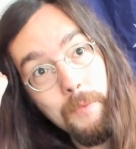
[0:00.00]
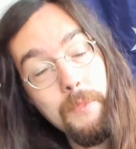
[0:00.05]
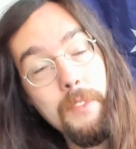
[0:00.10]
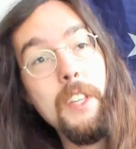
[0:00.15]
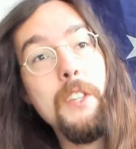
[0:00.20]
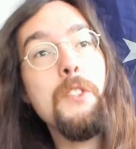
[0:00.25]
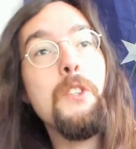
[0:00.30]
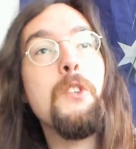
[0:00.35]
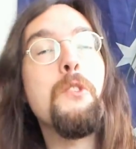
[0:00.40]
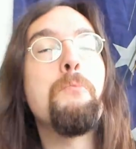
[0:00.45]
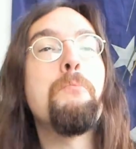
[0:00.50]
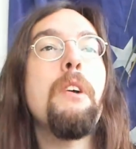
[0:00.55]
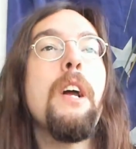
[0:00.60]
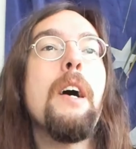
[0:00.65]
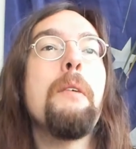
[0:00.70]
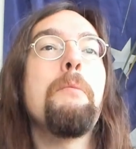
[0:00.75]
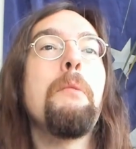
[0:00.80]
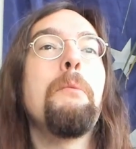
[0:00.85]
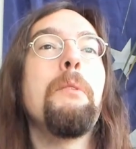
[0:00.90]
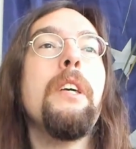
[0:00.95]
This is
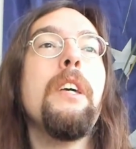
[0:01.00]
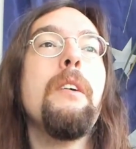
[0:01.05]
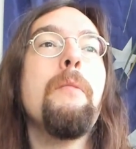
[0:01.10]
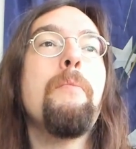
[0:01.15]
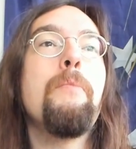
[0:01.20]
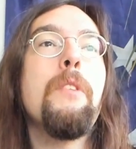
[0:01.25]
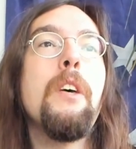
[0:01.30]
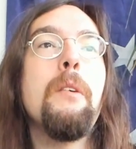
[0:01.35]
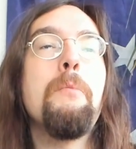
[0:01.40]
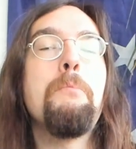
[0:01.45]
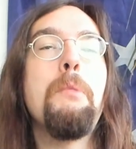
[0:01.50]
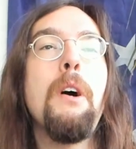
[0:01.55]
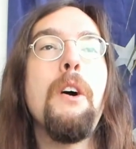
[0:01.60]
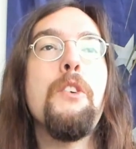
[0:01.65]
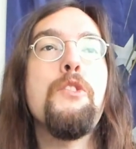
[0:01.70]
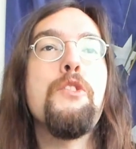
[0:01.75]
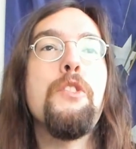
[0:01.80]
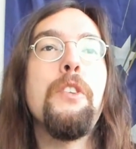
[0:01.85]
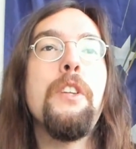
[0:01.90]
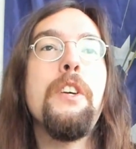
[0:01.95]
probably
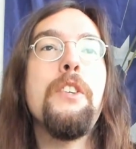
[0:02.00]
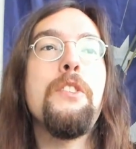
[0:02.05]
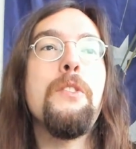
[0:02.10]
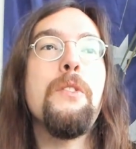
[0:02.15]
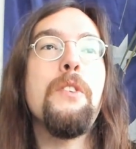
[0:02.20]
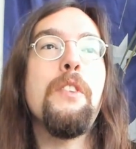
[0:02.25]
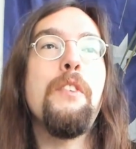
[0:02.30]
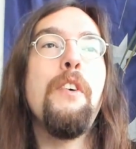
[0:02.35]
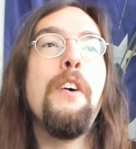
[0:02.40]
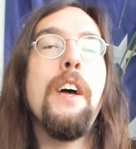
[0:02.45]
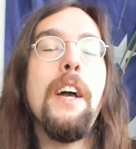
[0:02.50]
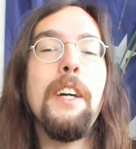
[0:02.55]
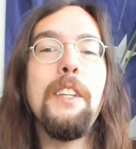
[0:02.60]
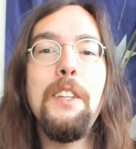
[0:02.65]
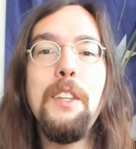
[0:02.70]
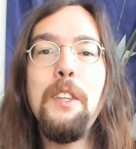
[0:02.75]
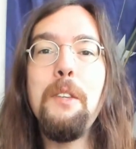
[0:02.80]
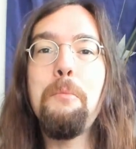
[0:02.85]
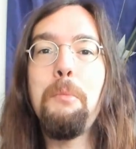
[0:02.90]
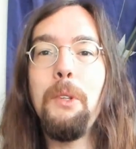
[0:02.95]
partially due to the fact
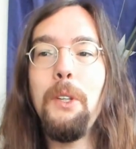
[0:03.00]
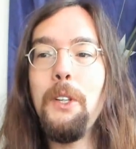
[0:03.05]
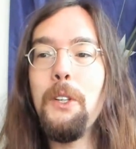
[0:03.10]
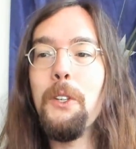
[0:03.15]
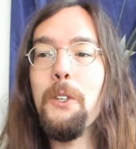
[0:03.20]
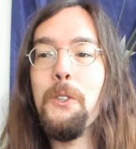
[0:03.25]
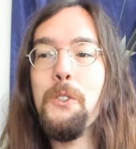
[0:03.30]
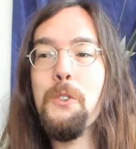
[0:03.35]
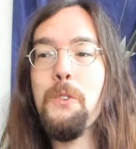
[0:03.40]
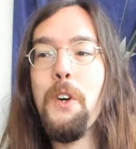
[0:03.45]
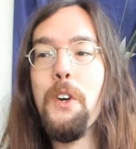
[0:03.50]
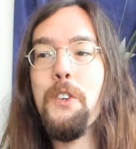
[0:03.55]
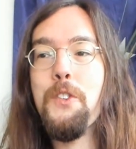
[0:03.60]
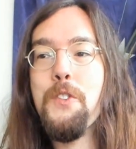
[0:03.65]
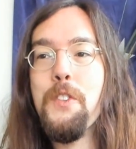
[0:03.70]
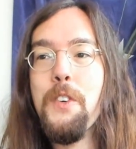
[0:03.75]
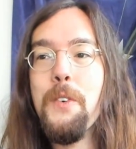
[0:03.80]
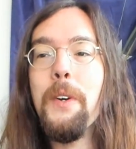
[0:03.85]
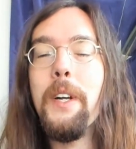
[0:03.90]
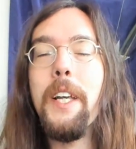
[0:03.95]
that the political
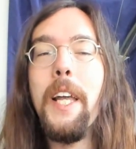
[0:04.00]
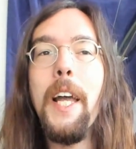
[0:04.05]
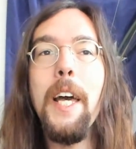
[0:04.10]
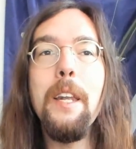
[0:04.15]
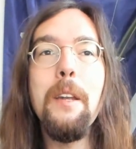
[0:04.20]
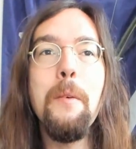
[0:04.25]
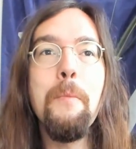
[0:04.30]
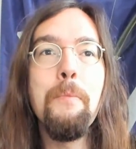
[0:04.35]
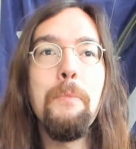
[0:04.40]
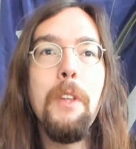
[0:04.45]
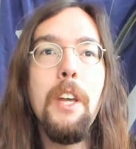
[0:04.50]
structure there again